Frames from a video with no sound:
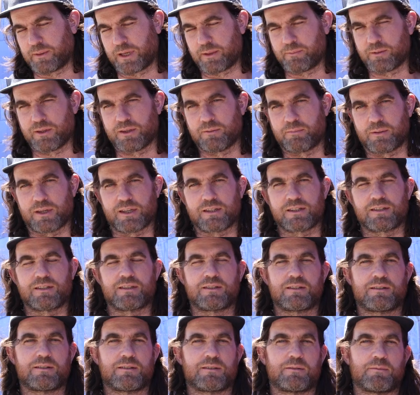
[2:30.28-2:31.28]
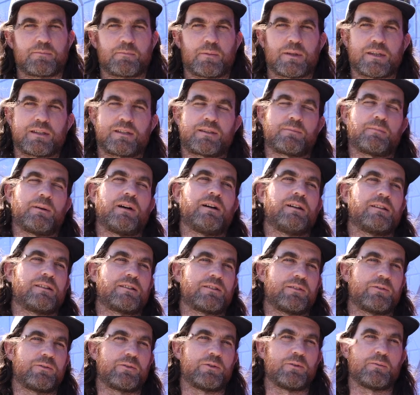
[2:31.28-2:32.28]
maybe the best, best
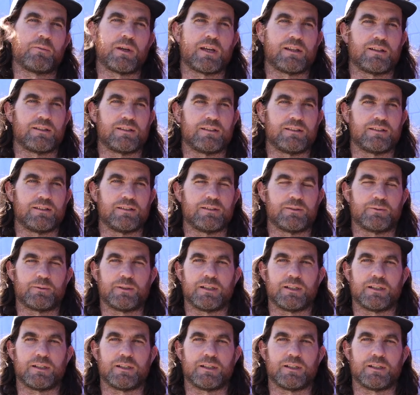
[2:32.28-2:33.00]
parts of humanity in a